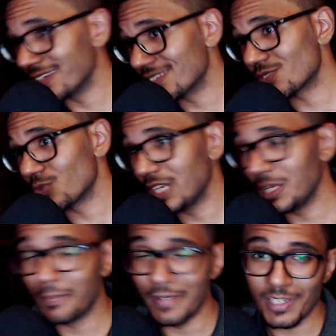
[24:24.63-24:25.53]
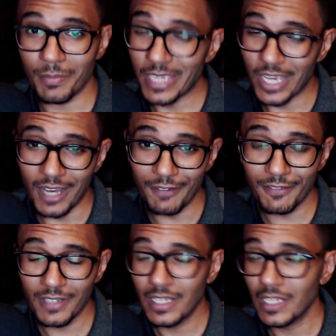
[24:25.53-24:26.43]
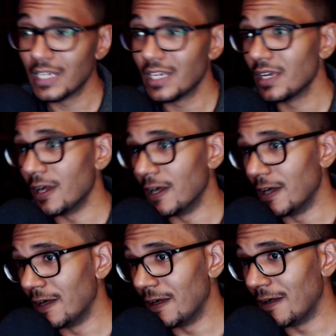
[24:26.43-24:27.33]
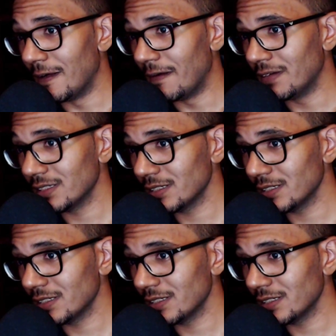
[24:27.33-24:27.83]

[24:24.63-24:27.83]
it's really pissing me off uh,